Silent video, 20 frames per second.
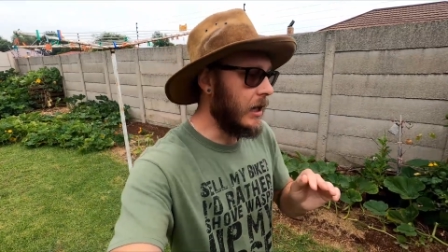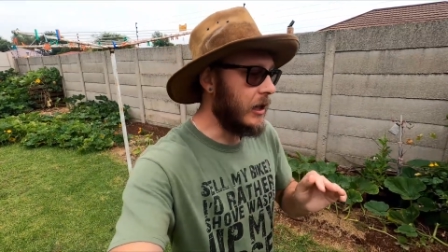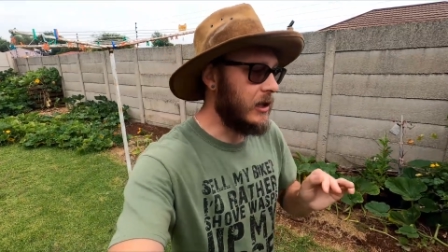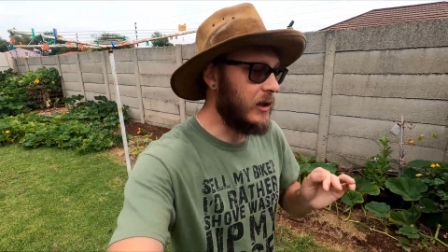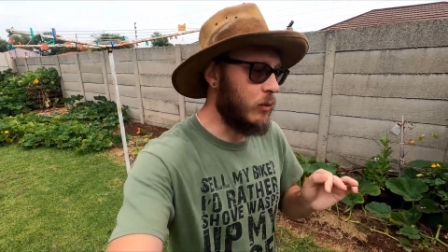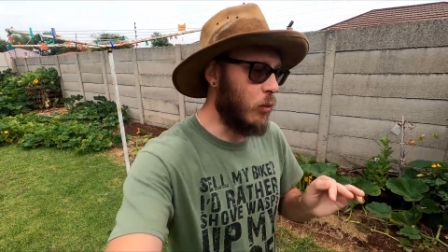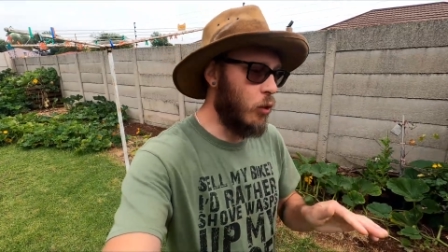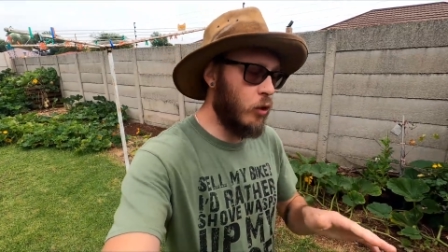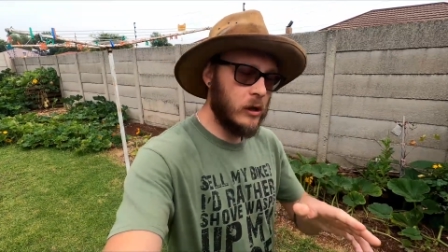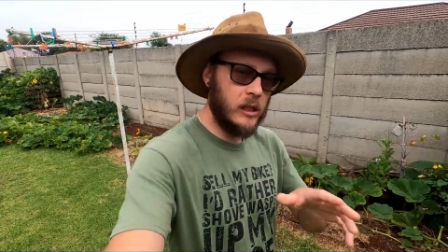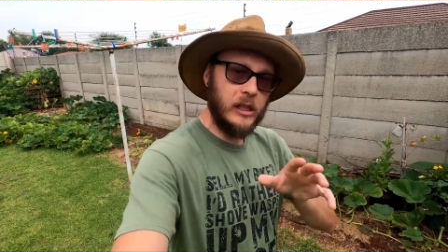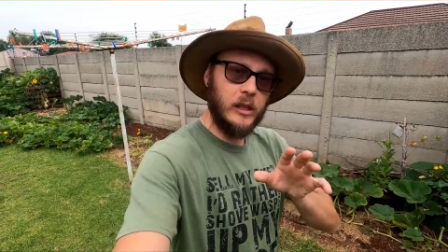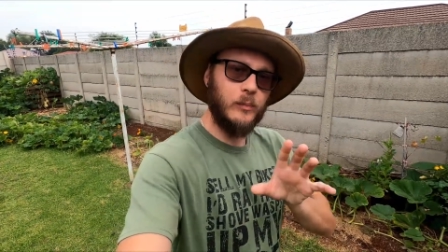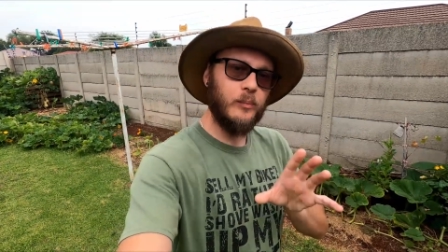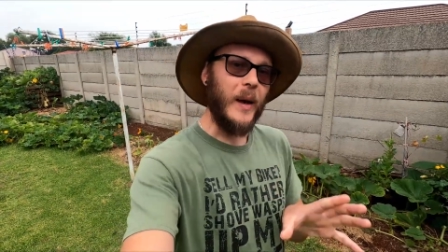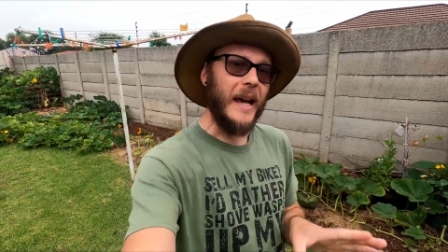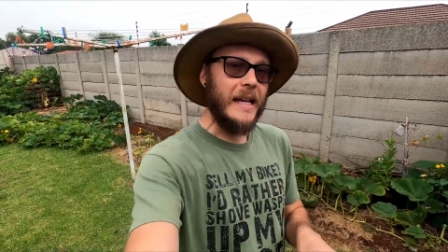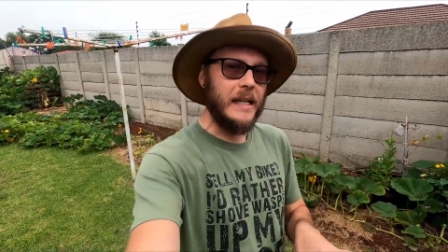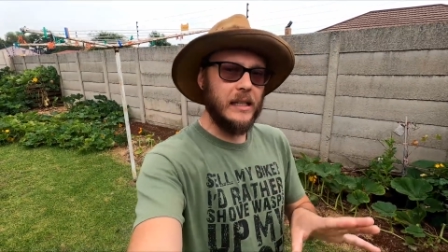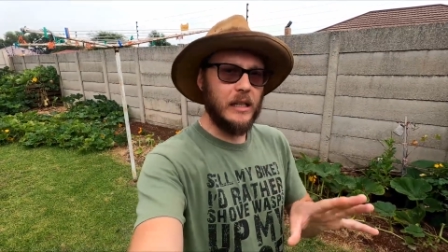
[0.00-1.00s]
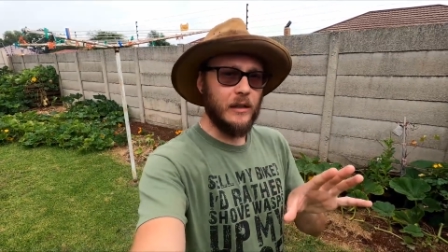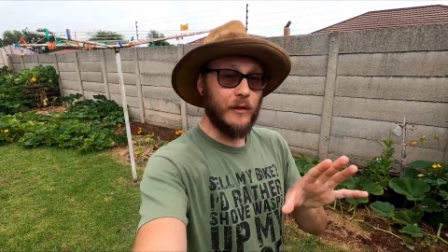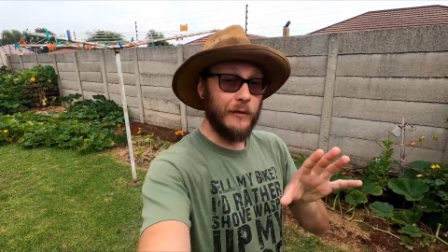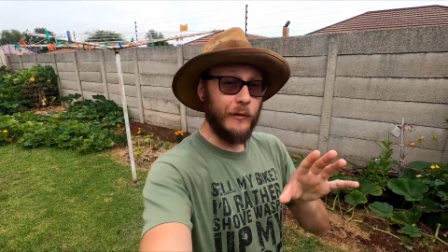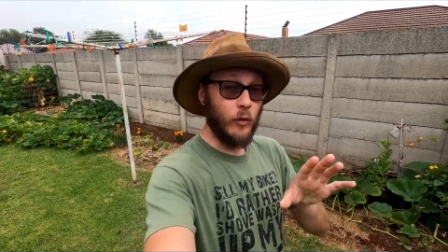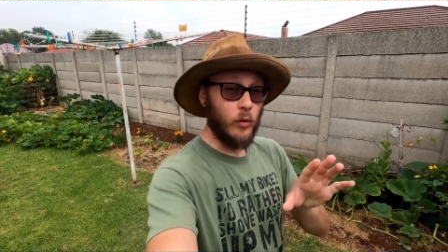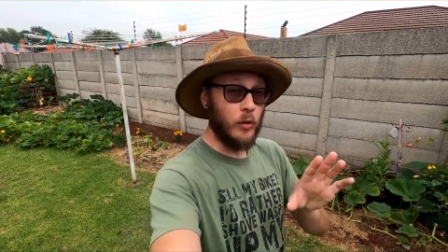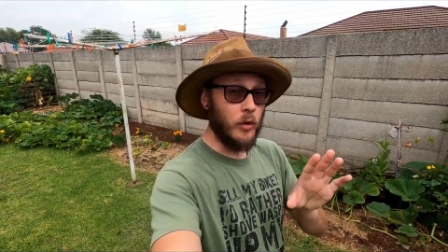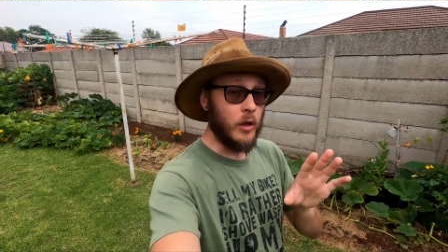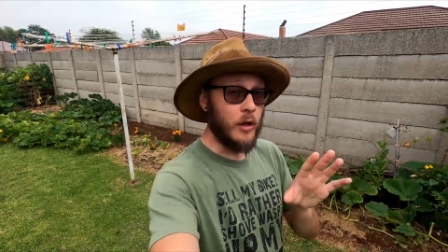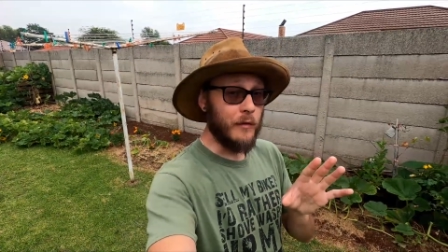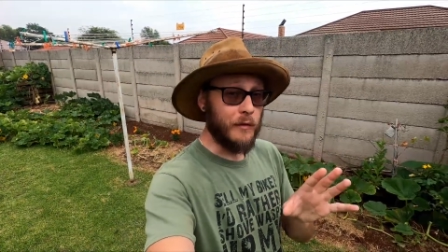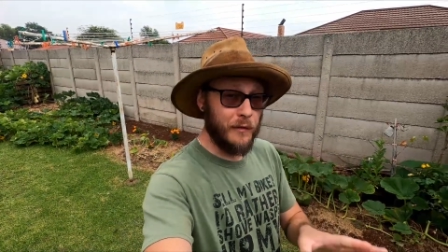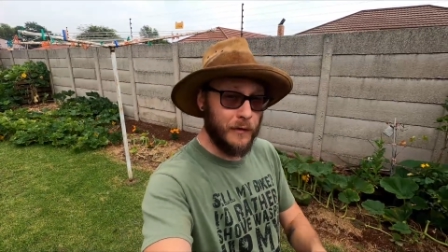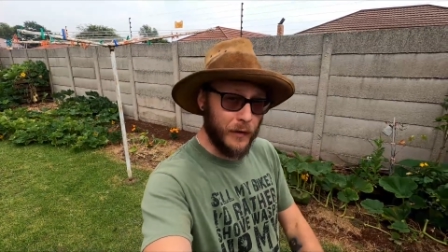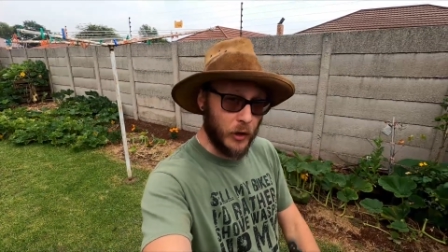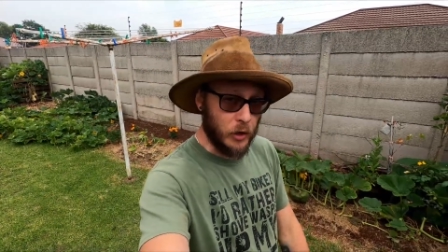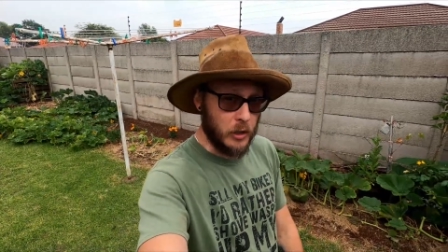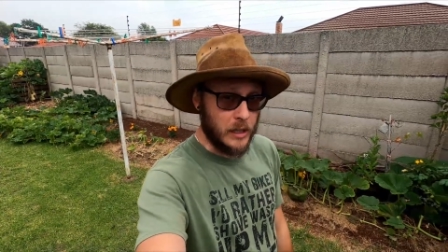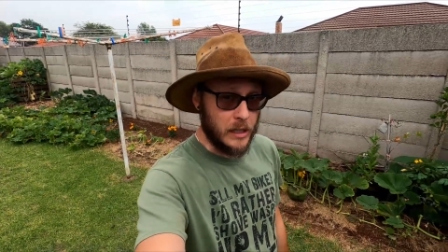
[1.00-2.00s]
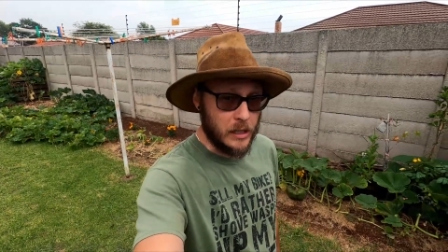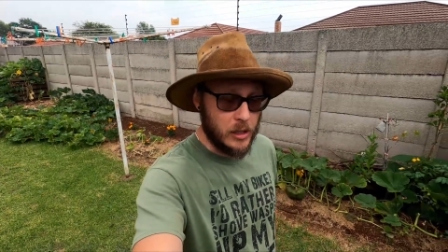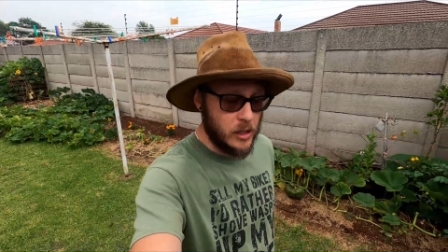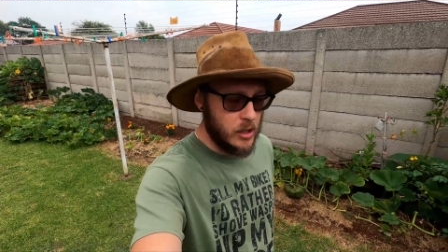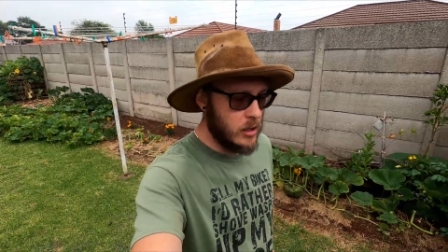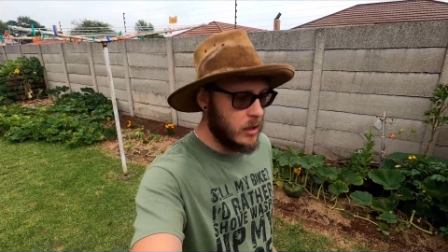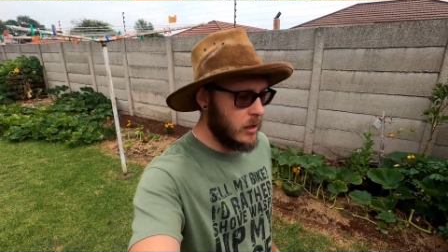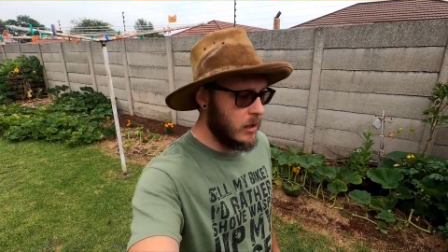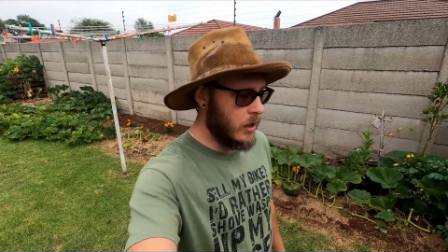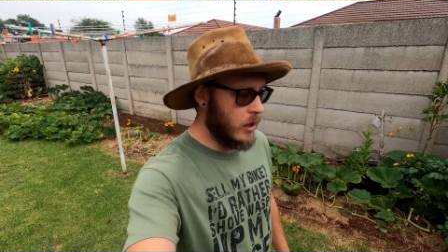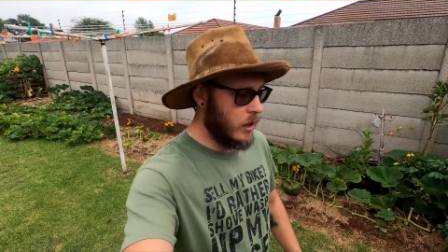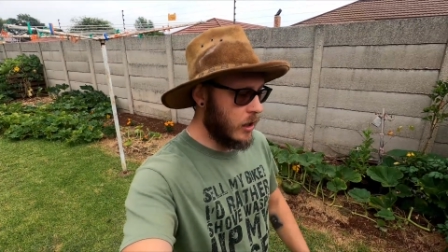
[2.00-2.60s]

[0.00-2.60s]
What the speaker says: It's more spacing for all the foliage.